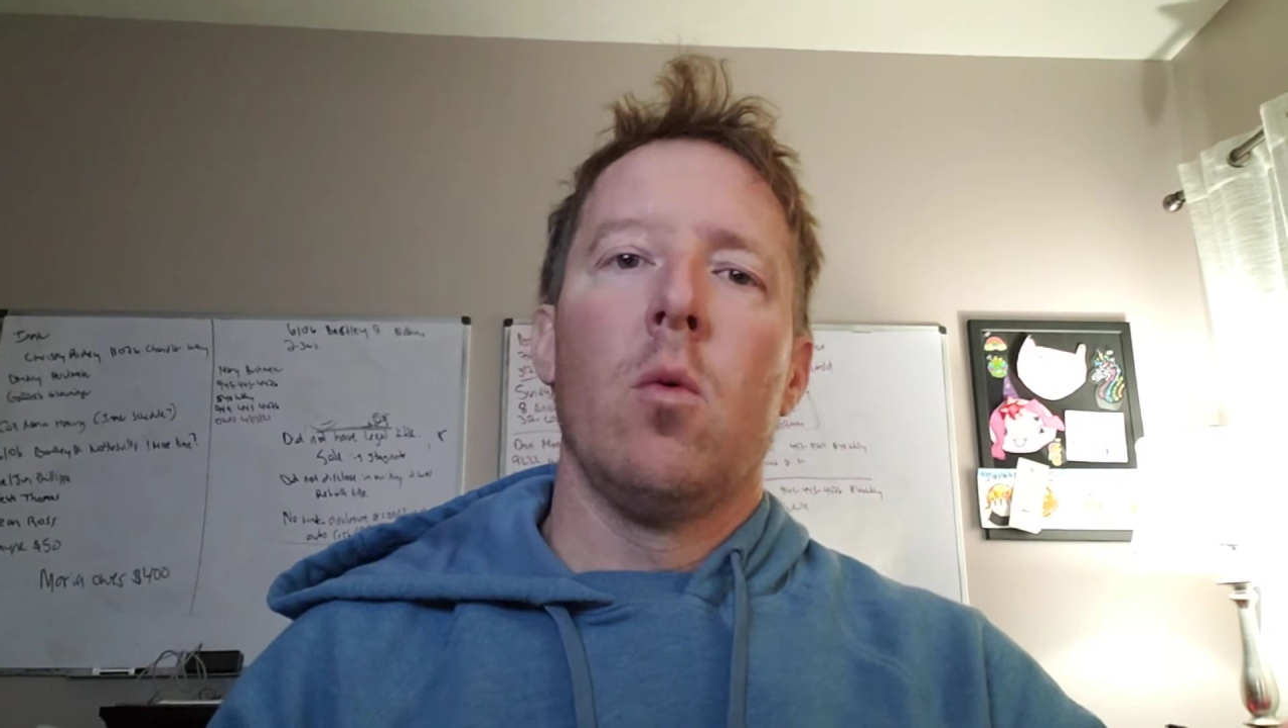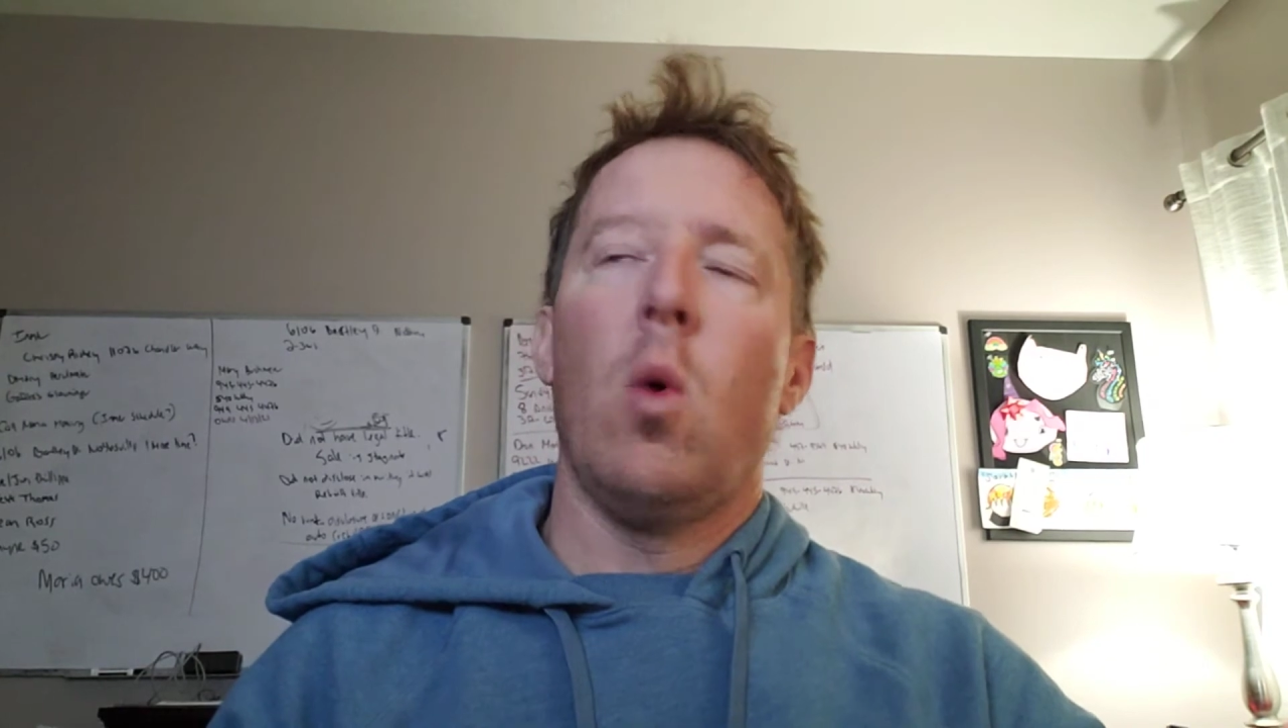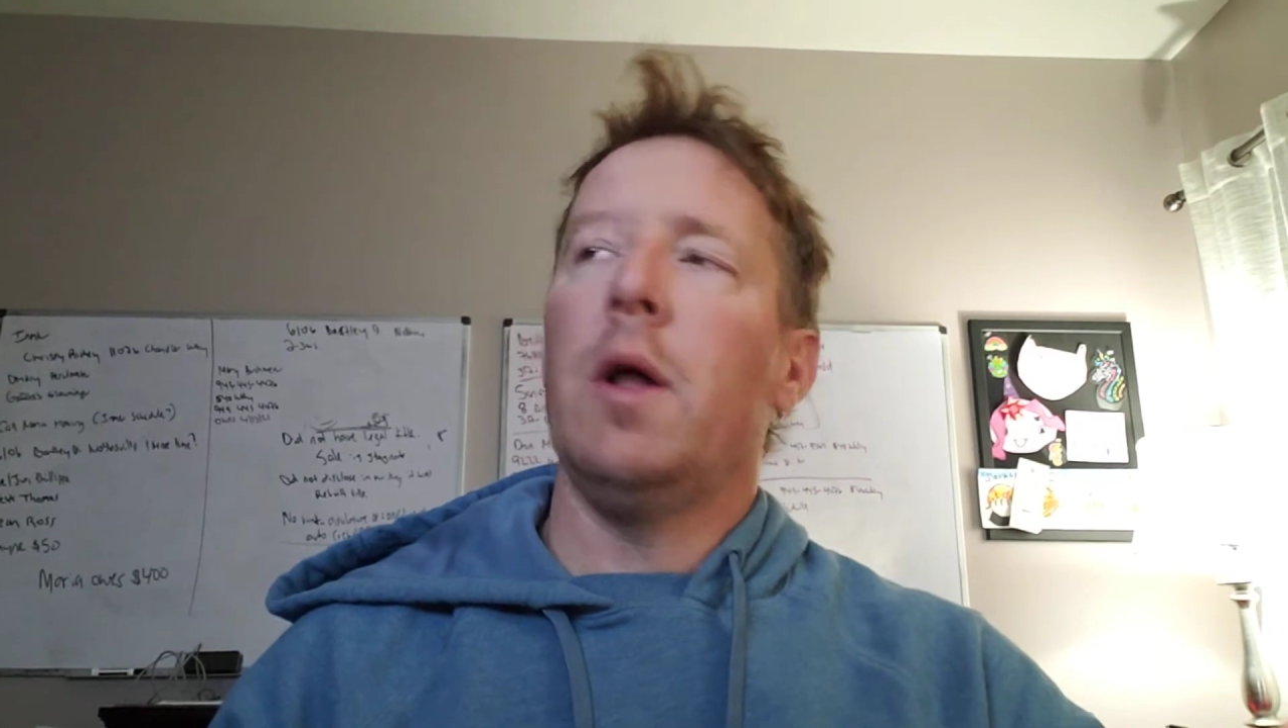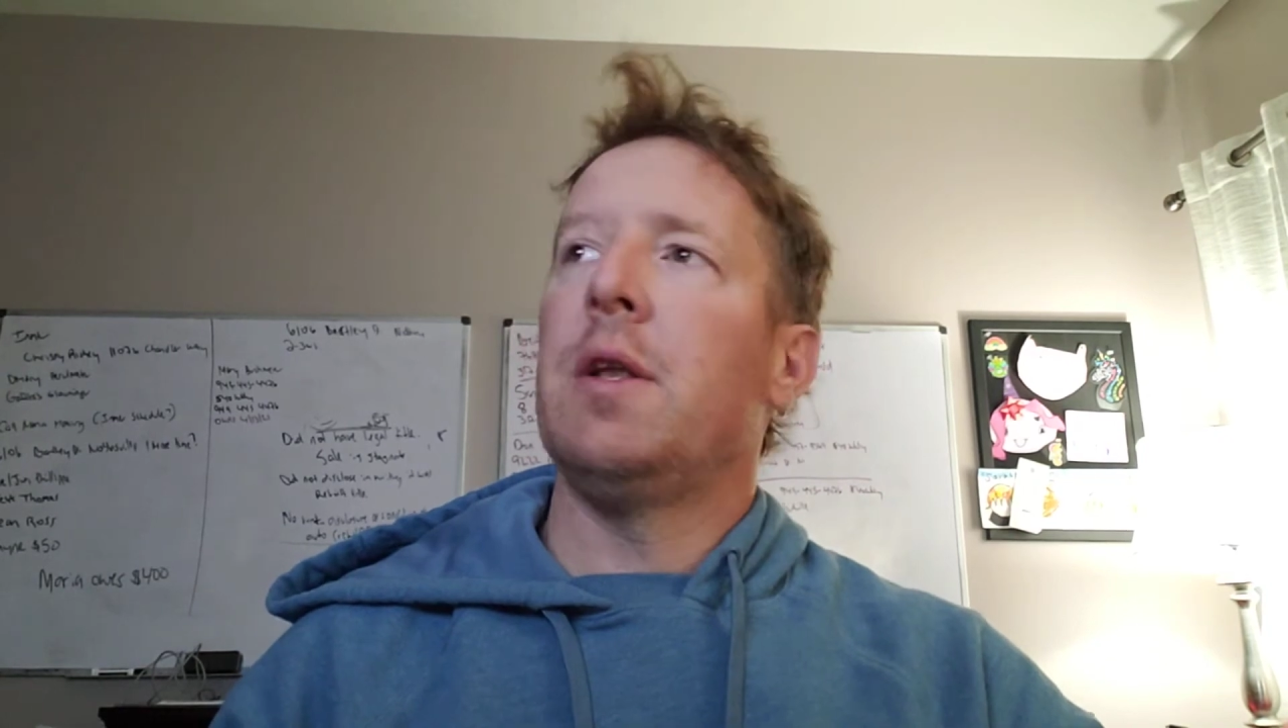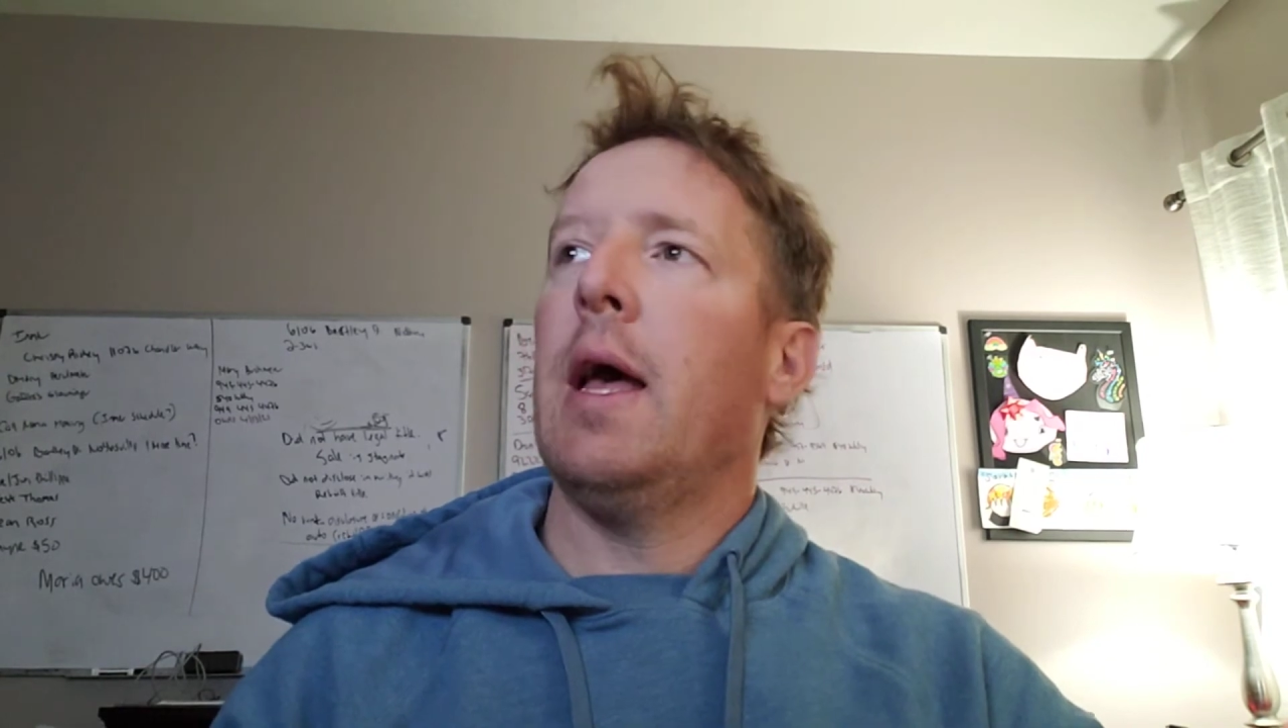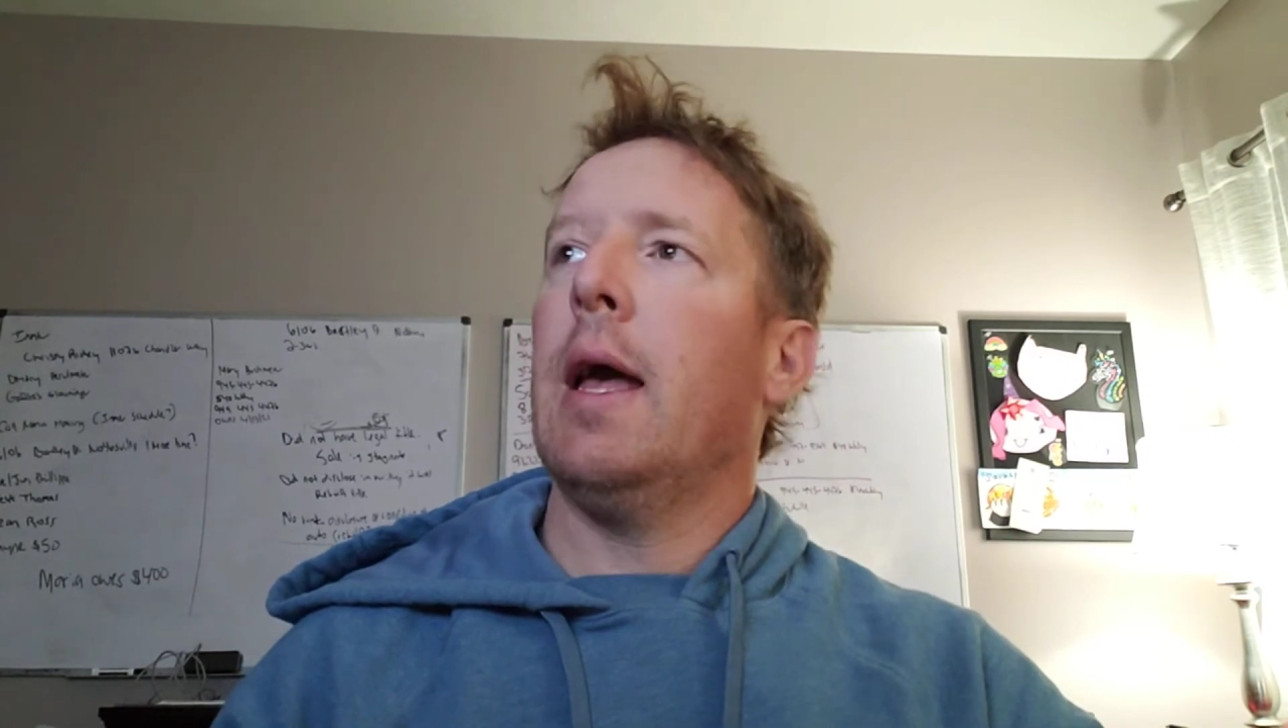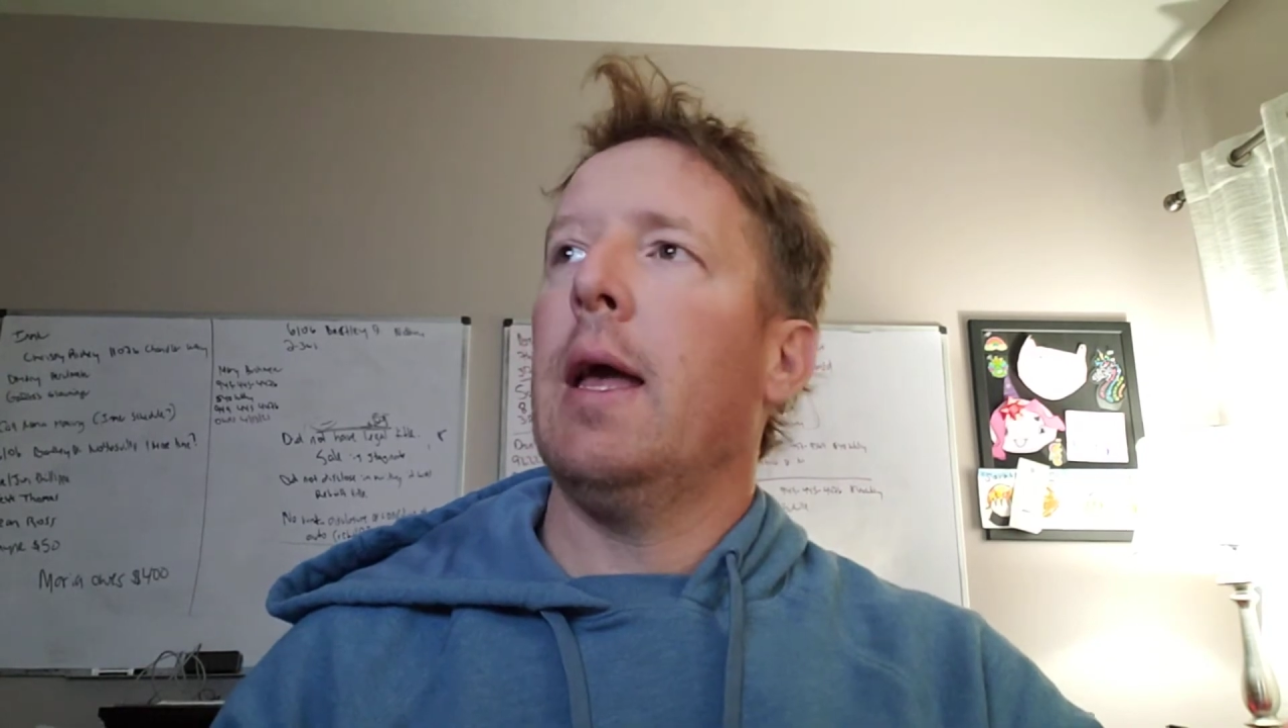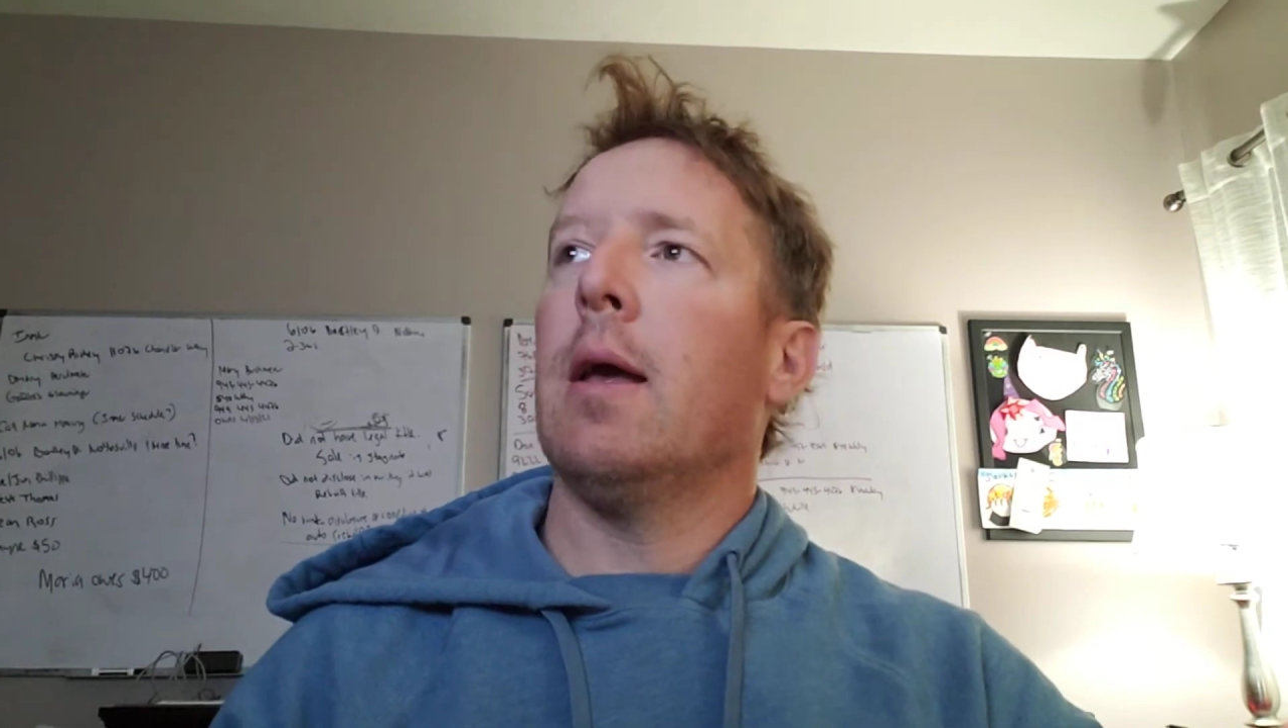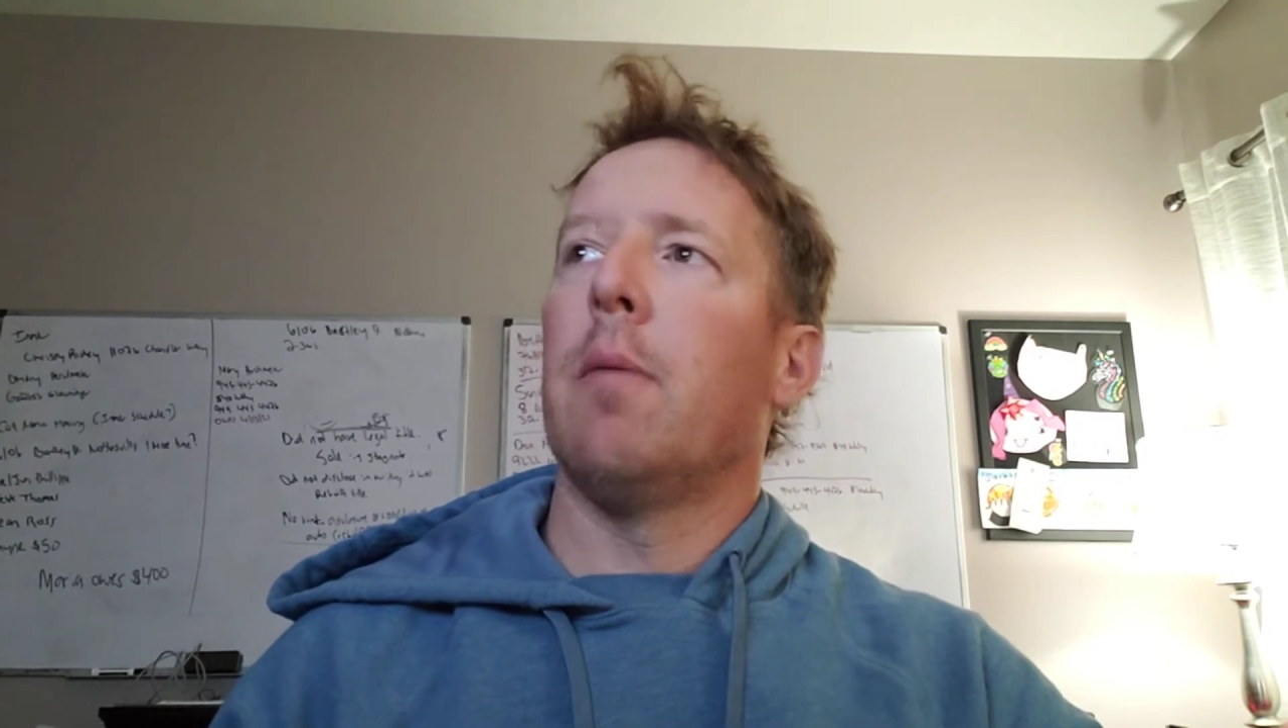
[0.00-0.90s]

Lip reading: one day,